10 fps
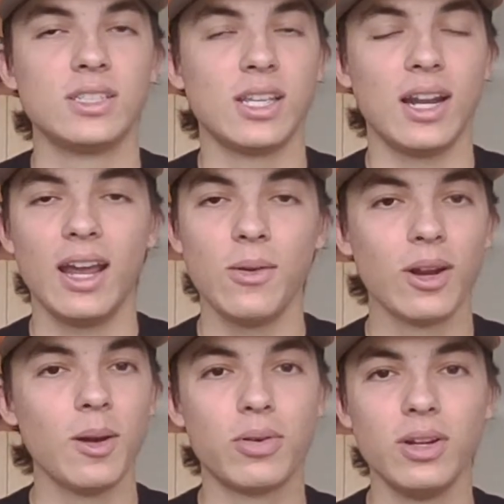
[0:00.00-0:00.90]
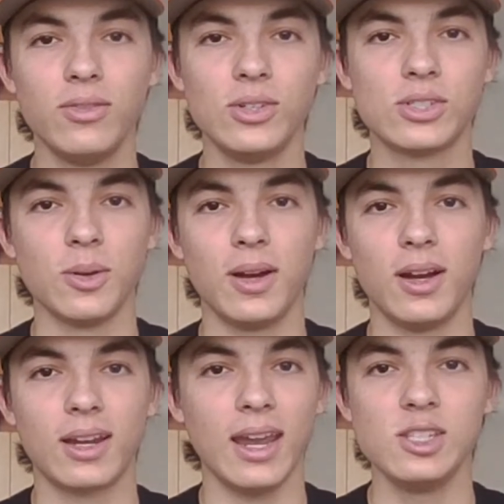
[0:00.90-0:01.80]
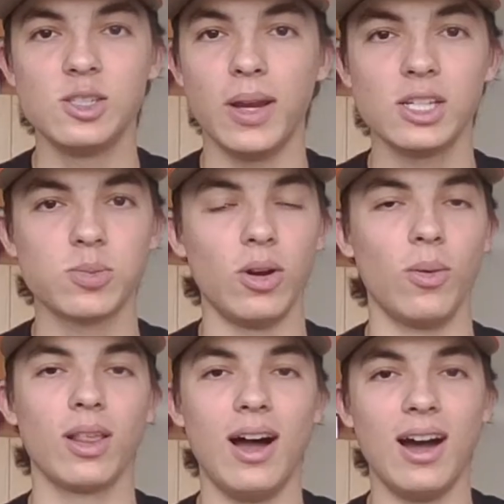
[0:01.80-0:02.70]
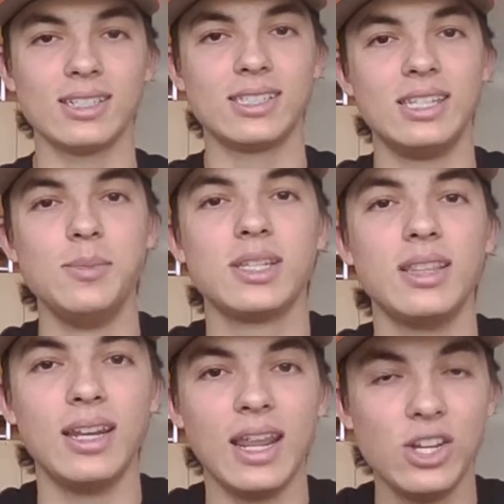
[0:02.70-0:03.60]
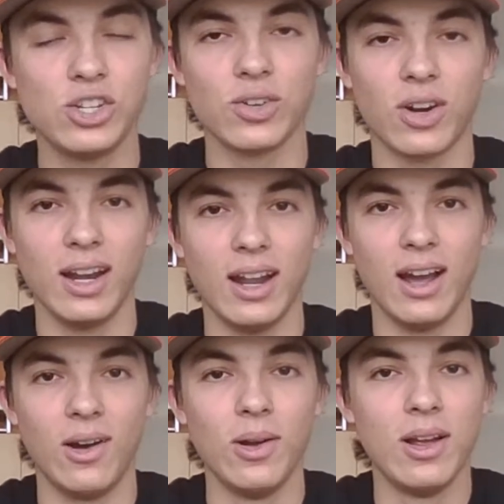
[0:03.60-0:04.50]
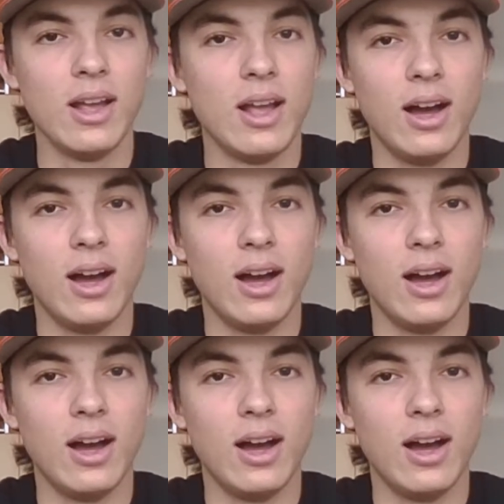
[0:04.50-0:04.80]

today we're going to preview some Canes baseball, one of the hottest teams in the nation right now.